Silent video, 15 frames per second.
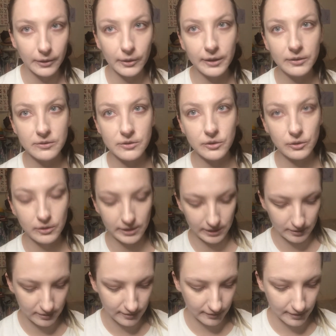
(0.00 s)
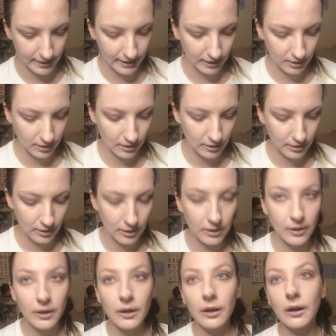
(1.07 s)
I do need to like
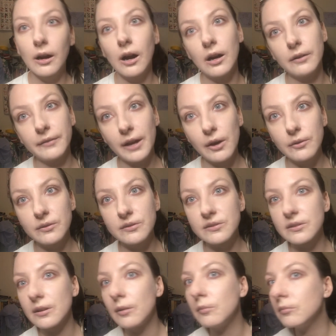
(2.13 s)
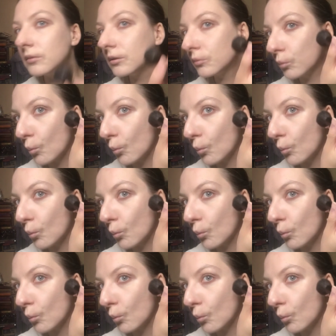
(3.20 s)
carve out some.